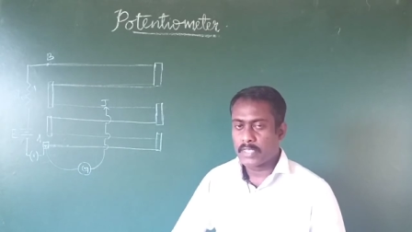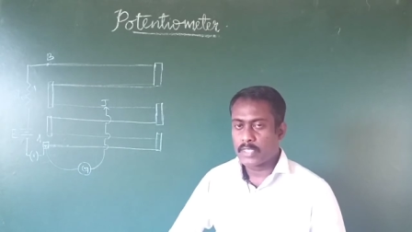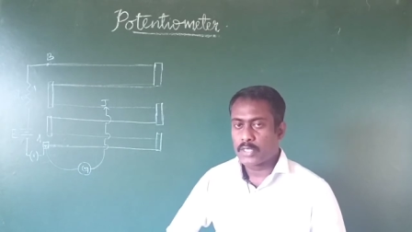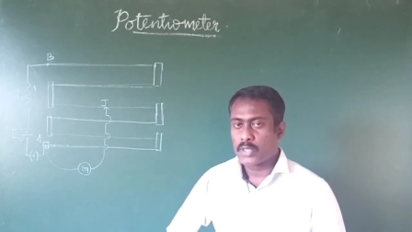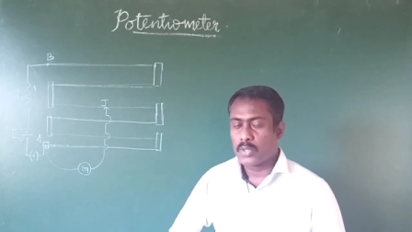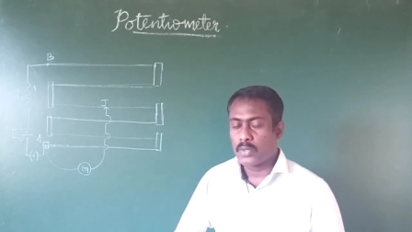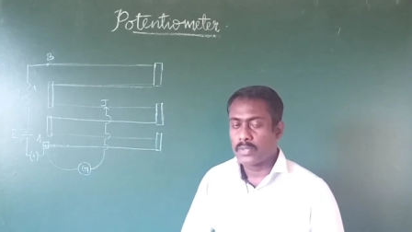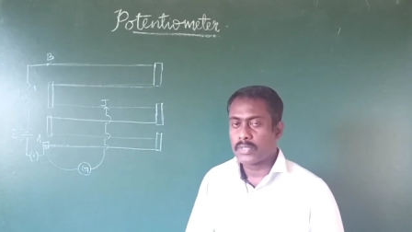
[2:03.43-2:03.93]

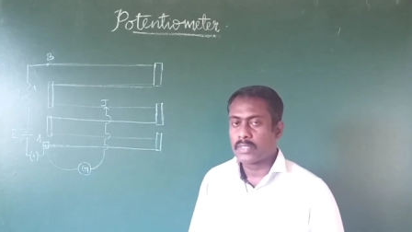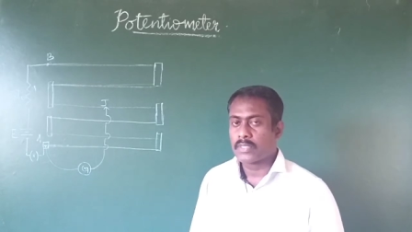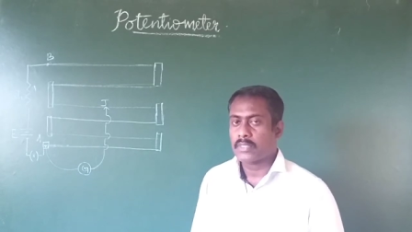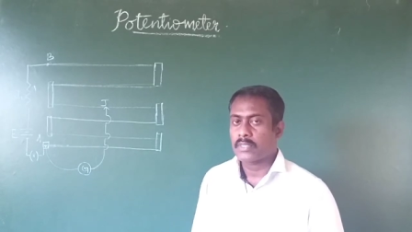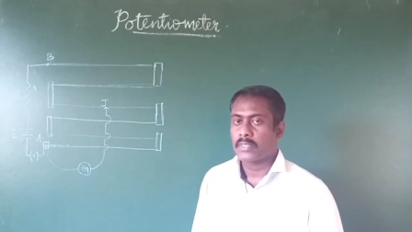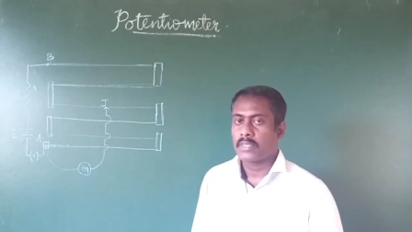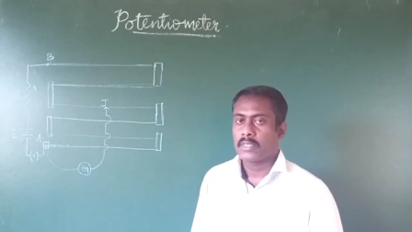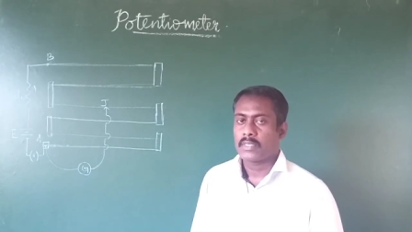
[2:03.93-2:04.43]
shows
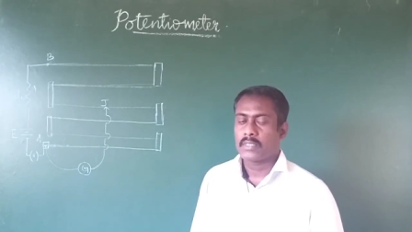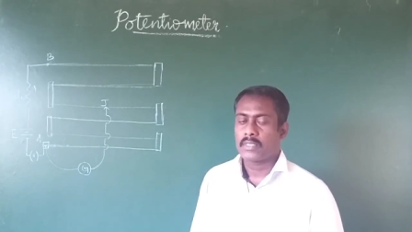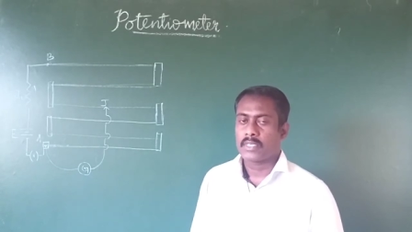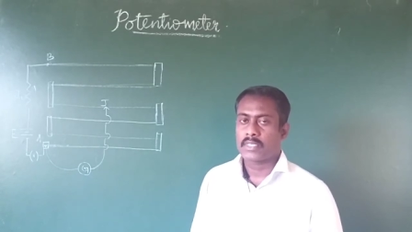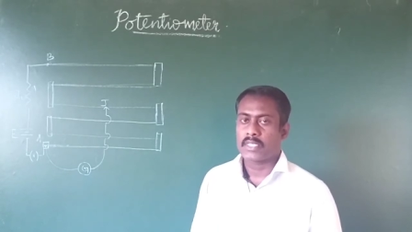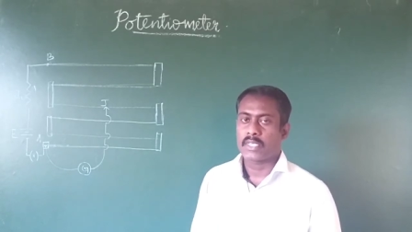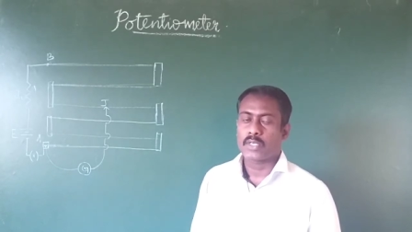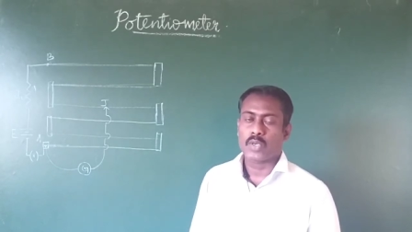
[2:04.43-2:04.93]
the
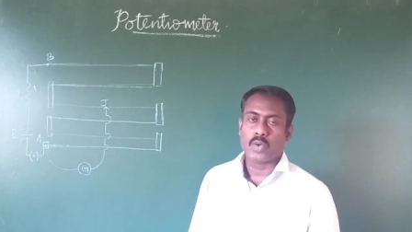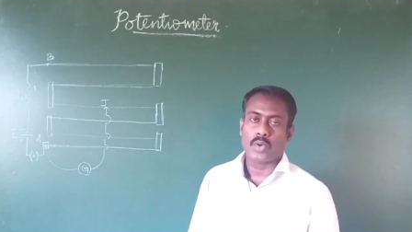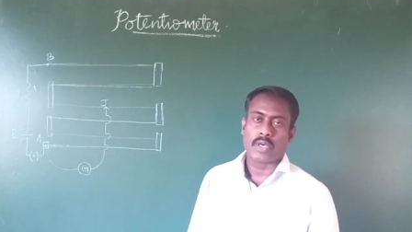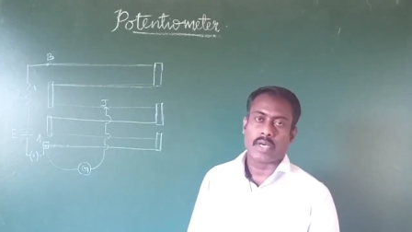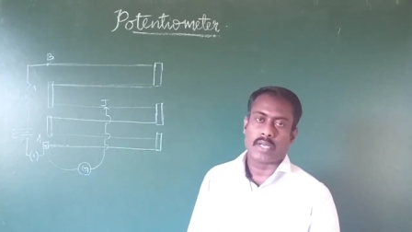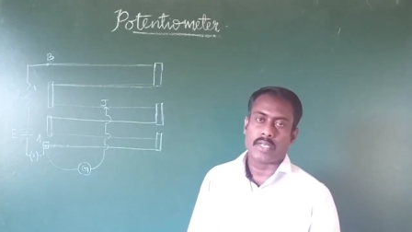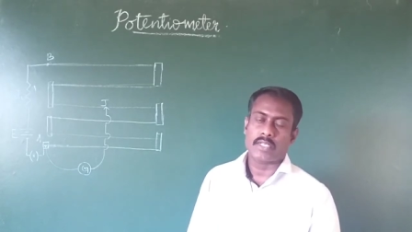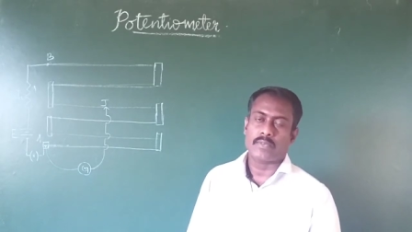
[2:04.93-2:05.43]
zero
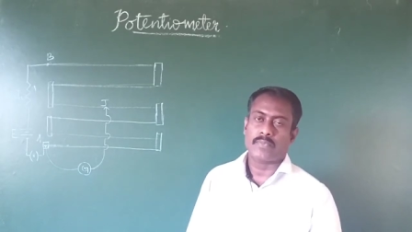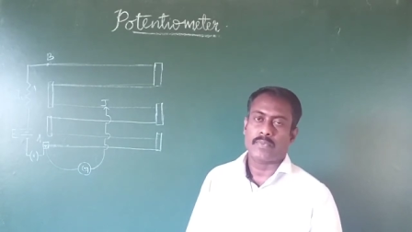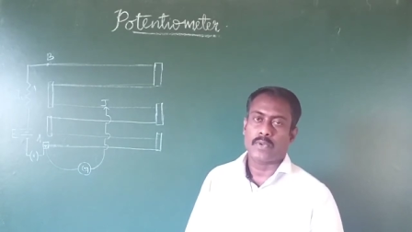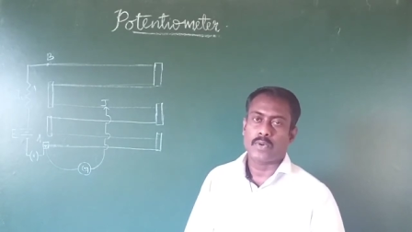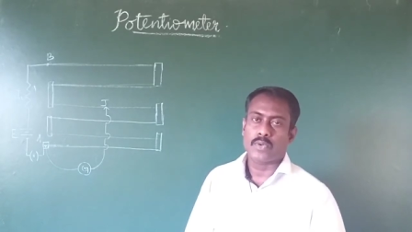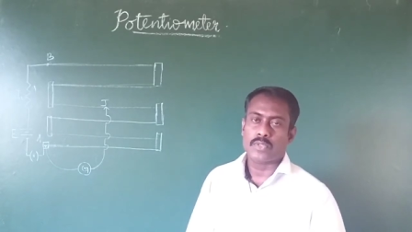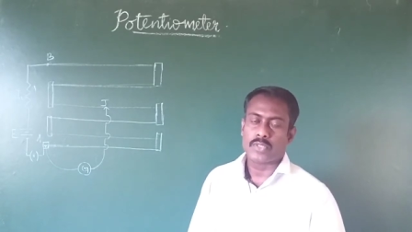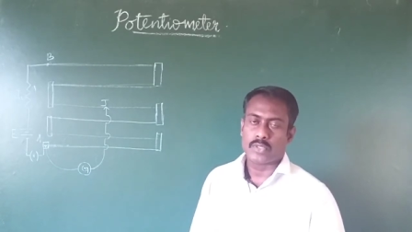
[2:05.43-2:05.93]
current
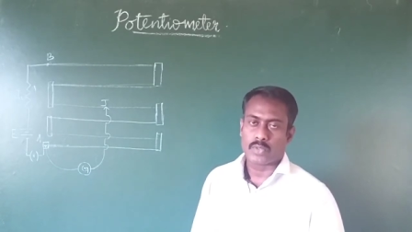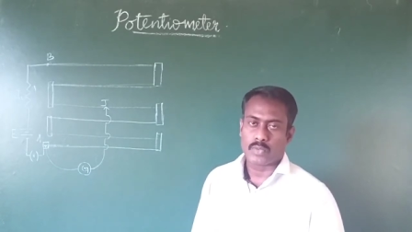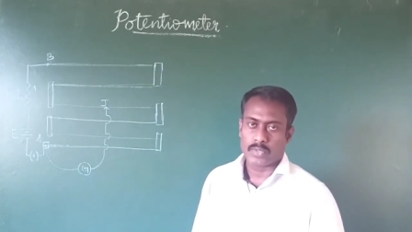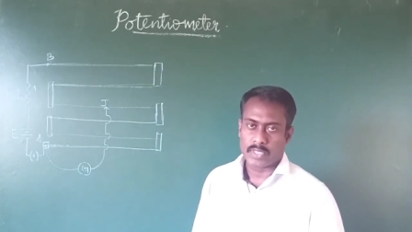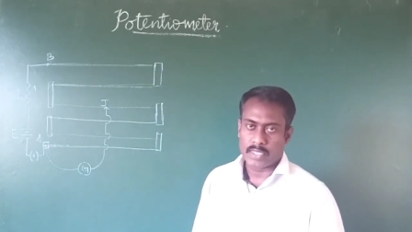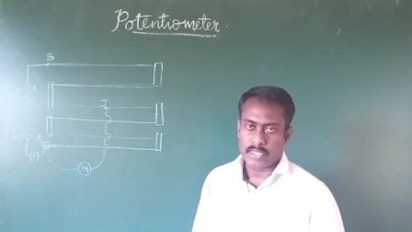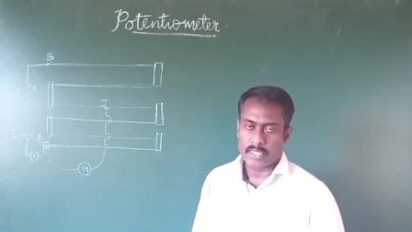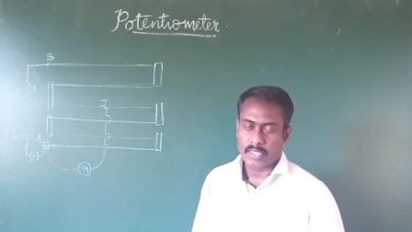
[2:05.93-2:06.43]
flows through
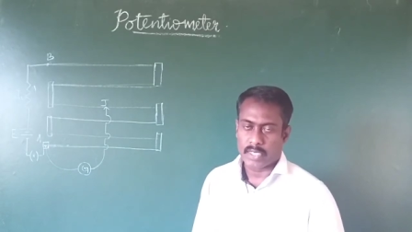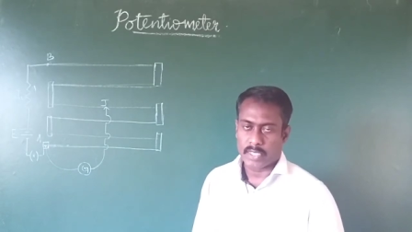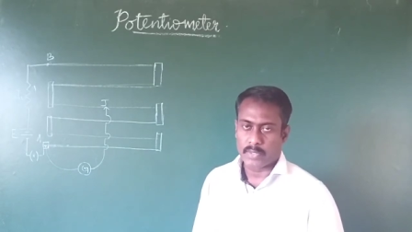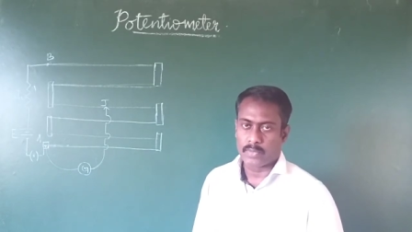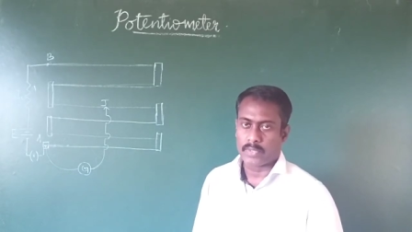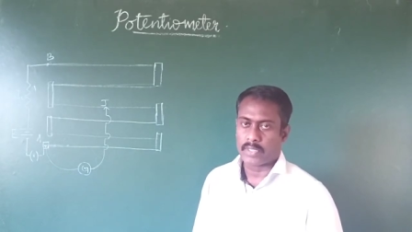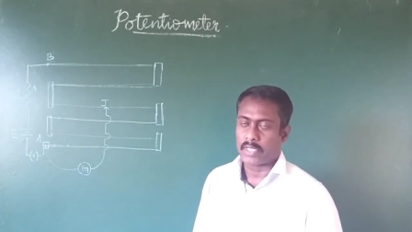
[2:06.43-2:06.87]
the circuit.